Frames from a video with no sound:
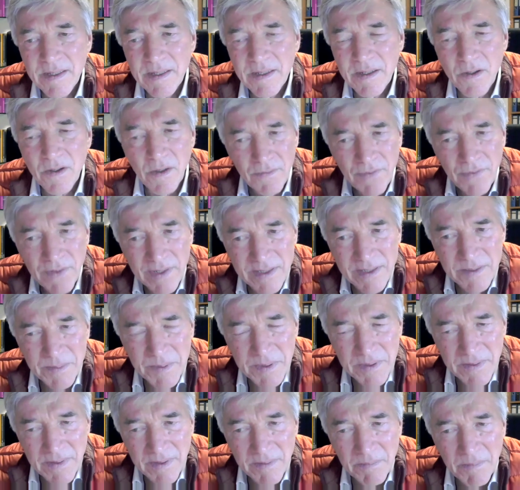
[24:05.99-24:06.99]
conflicts
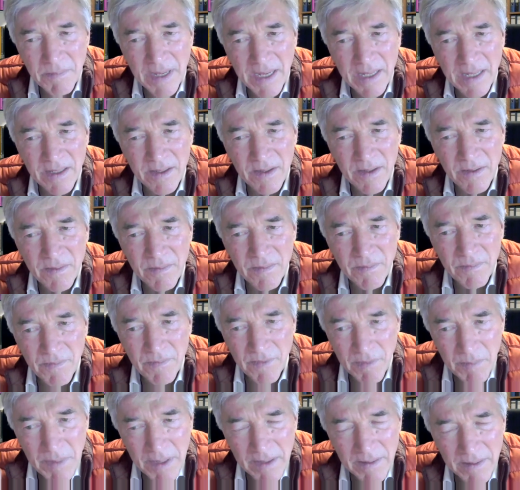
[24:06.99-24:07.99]
between men and
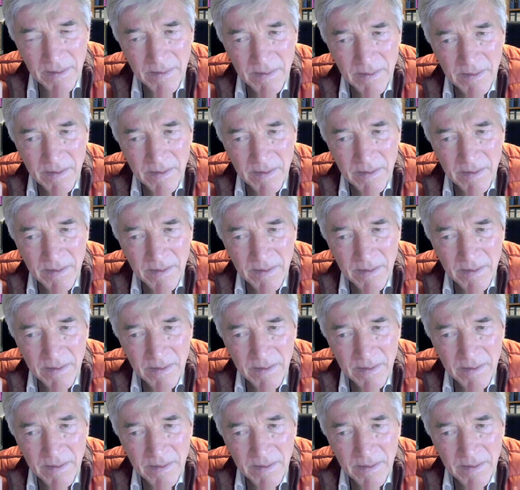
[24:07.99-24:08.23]
women,